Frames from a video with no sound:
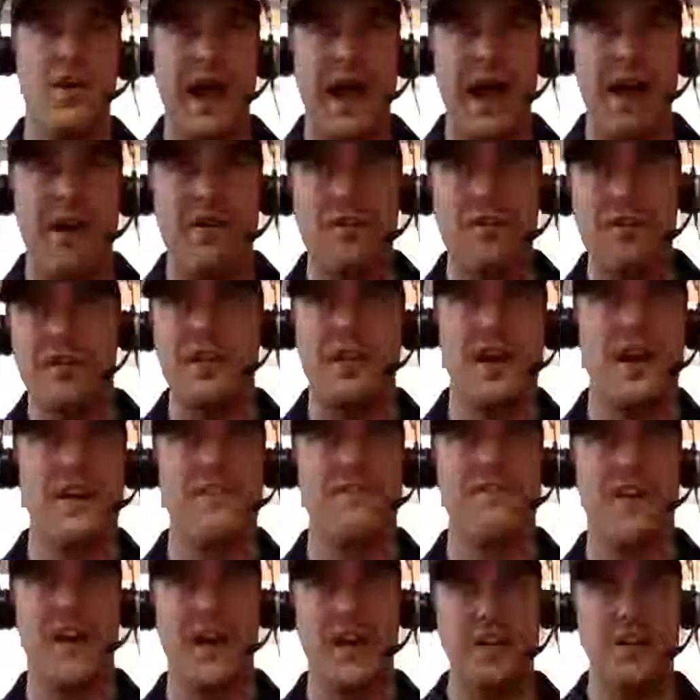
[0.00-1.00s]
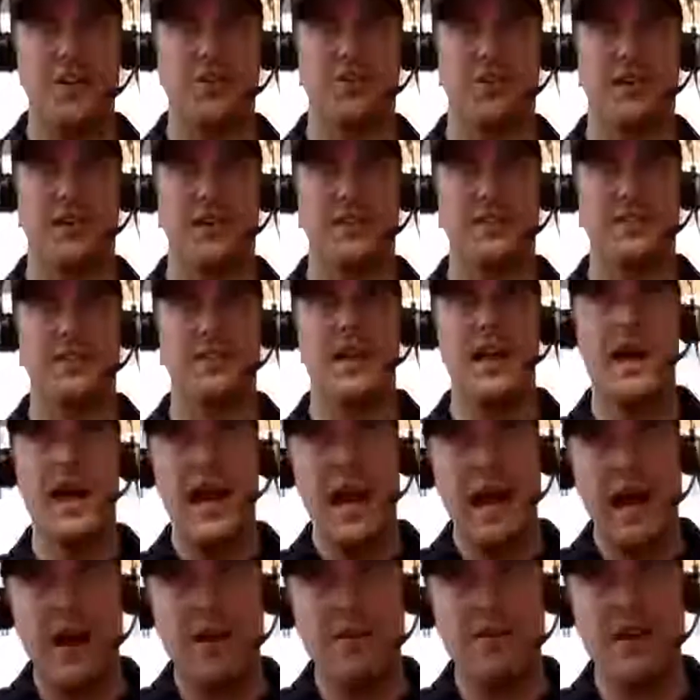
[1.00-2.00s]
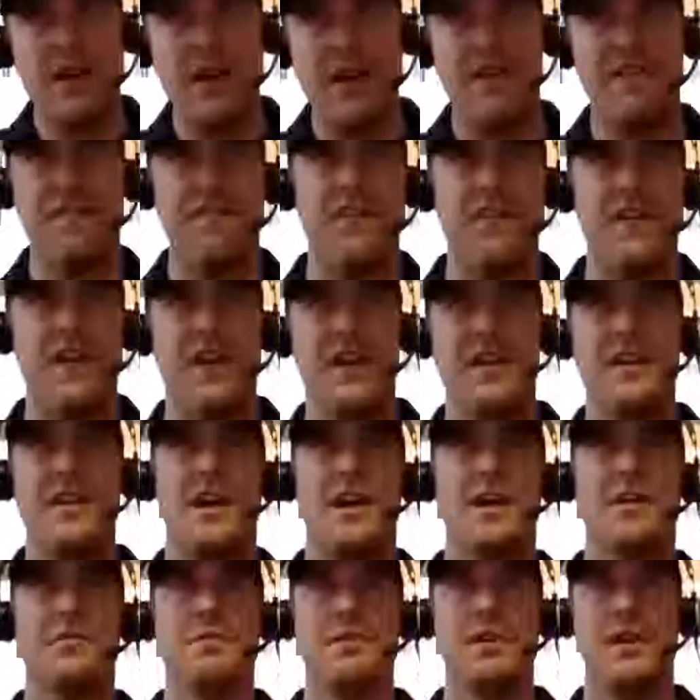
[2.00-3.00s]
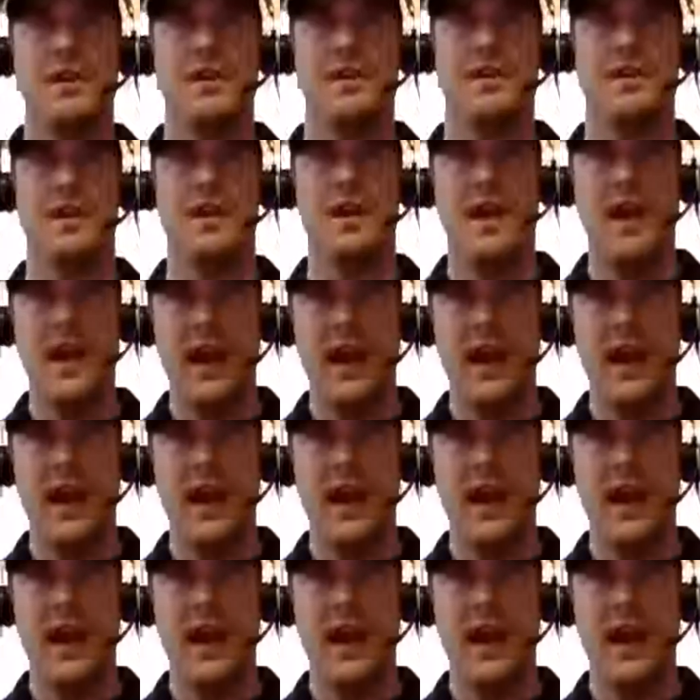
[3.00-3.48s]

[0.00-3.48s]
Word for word: how did I find Chris? How did I find Irene?